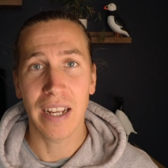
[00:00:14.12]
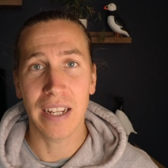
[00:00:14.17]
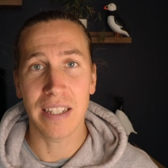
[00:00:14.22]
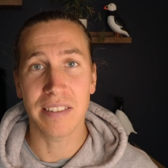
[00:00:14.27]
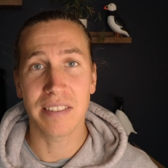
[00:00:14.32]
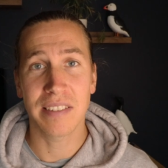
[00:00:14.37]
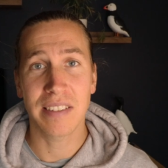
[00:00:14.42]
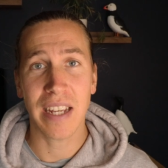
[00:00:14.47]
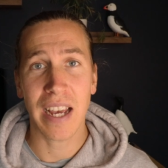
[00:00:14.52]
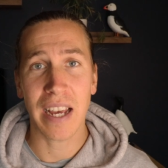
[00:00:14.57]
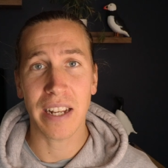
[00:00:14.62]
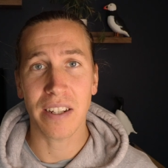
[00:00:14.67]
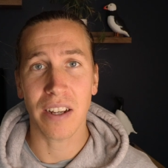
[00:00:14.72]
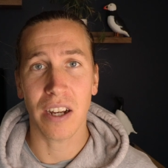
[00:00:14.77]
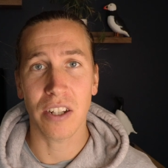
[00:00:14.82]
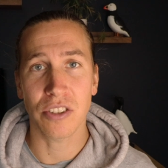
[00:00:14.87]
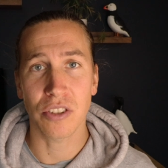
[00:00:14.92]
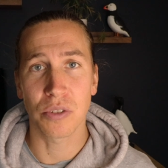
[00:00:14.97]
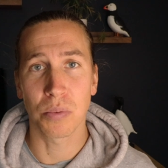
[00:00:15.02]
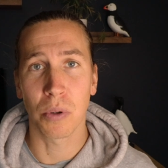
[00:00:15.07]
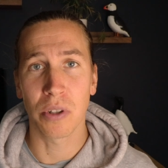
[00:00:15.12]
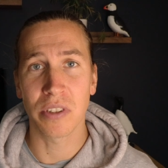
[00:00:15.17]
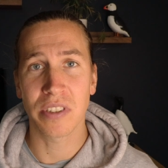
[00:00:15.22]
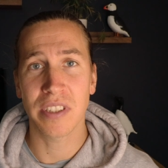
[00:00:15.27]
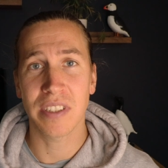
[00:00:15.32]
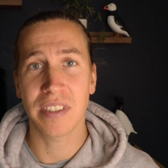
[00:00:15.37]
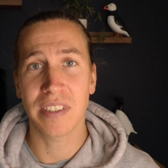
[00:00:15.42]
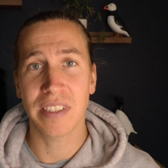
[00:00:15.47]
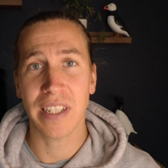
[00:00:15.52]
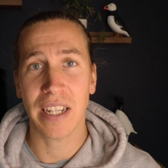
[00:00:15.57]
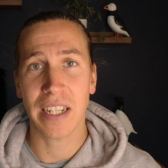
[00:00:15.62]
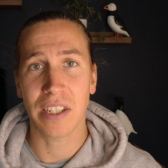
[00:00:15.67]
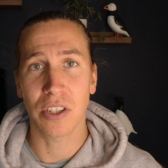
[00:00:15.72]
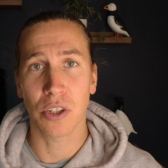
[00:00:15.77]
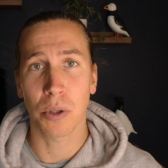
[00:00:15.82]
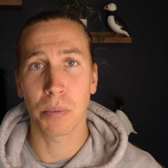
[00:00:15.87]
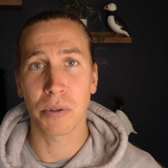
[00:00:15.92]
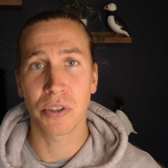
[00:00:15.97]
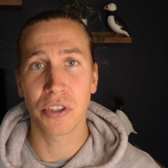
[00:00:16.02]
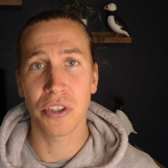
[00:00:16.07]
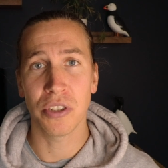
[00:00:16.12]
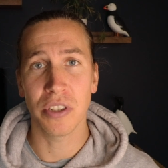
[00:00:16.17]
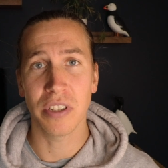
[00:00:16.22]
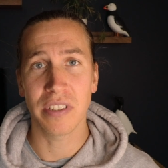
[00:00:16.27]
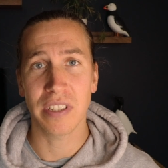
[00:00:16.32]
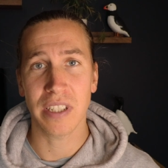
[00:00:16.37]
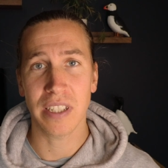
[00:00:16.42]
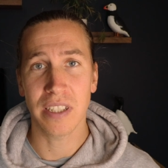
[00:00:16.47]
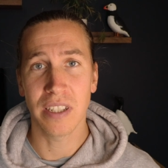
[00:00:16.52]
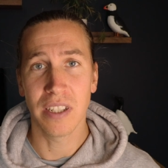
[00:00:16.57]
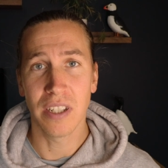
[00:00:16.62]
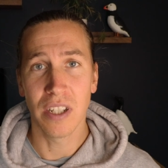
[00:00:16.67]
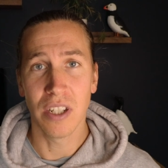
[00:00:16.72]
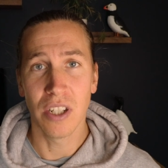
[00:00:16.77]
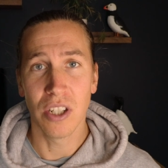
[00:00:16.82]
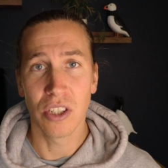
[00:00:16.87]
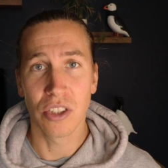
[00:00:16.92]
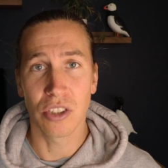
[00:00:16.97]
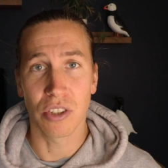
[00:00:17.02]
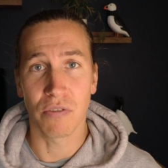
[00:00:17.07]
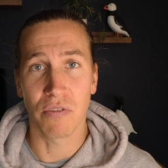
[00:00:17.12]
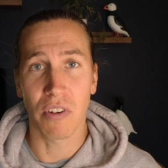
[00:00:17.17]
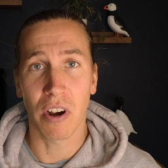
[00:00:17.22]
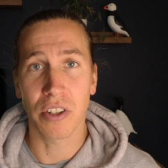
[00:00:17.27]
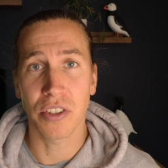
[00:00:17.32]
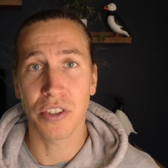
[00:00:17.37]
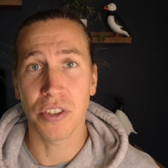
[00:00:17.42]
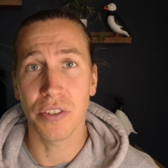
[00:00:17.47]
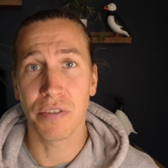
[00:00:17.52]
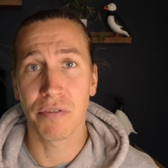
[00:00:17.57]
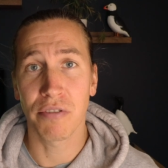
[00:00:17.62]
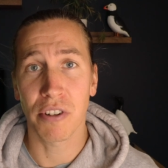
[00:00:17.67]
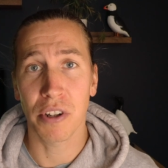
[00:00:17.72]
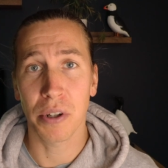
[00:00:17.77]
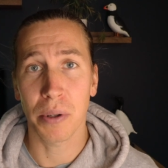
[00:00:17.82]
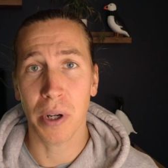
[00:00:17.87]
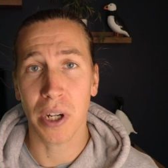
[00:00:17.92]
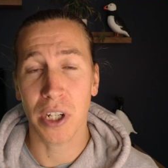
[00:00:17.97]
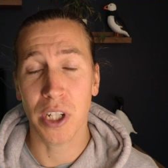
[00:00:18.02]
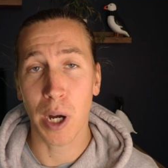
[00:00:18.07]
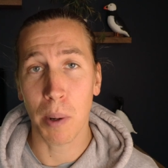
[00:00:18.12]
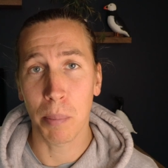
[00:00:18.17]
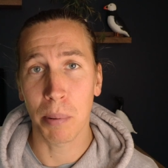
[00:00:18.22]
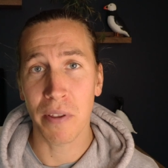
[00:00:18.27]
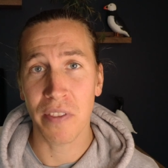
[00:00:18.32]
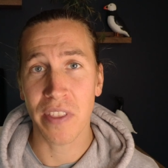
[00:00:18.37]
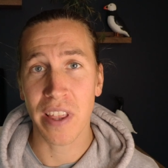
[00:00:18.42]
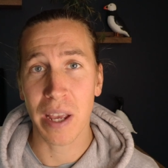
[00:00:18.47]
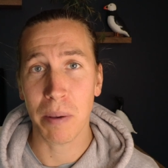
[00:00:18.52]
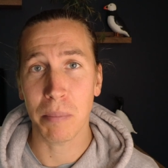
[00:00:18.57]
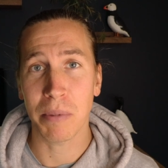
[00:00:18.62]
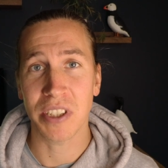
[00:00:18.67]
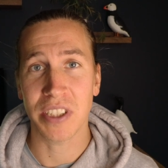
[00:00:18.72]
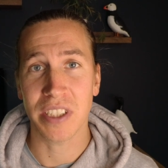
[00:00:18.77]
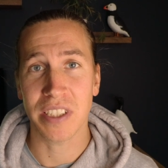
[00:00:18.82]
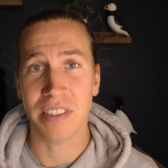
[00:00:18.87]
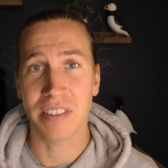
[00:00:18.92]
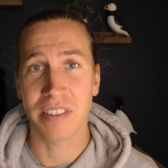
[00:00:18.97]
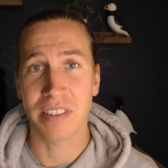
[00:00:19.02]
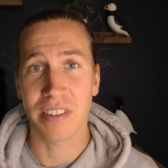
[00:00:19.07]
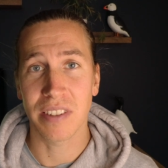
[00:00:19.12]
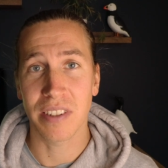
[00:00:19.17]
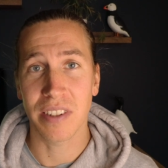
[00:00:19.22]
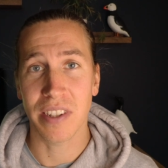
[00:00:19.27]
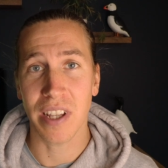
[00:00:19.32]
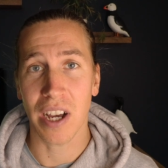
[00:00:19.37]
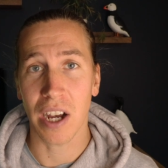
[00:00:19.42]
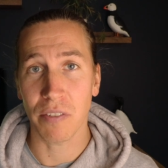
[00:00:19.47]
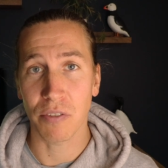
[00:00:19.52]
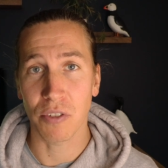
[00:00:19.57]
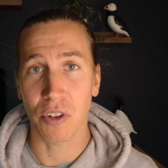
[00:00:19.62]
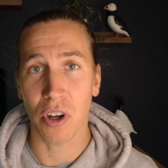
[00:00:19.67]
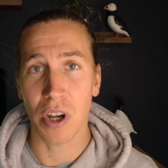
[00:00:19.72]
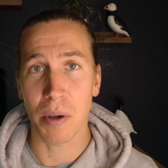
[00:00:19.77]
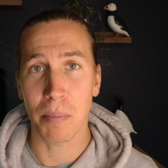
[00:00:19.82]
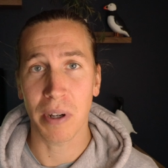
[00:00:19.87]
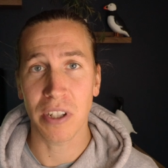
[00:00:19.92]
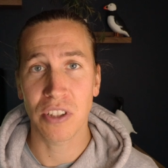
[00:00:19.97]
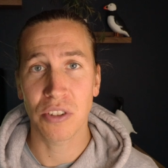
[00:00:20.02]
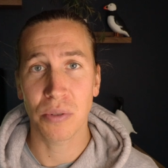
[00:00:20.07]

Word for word: Instead I just wanted to take an opportunity to run you through a couple of the images that I've got in my